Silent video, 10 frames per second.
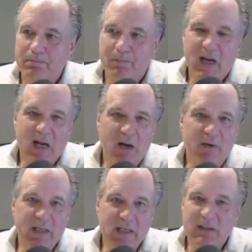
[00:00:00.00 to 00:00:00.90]
how
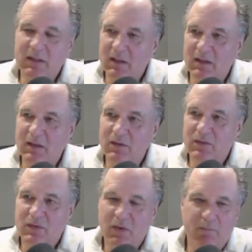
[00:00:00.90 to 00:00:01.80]
easy it
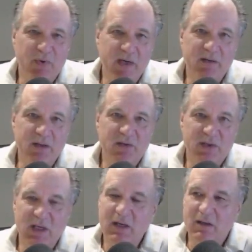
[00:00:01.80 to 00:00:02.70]
is to bring this
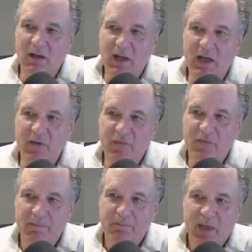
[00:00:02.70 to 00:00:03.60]
seat to
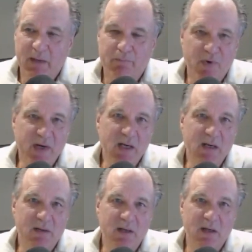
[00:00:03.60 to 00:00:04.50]
life. And
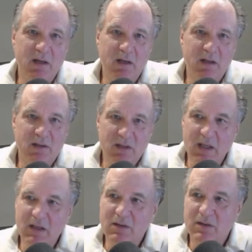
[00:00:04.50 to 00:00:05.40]
bringing the
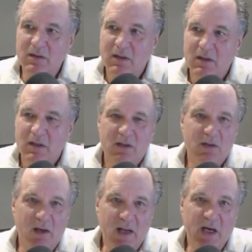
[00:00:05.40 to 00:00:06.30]
seats
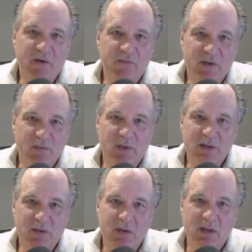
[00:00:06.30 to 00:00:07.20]
to life is
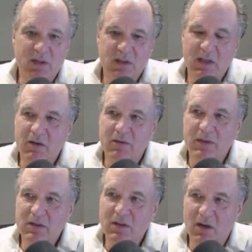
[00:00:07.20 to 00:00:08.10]
what's going to sell
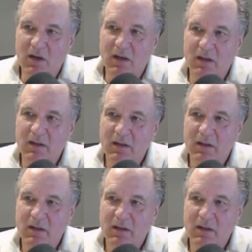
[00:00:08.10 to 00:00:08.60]
this car.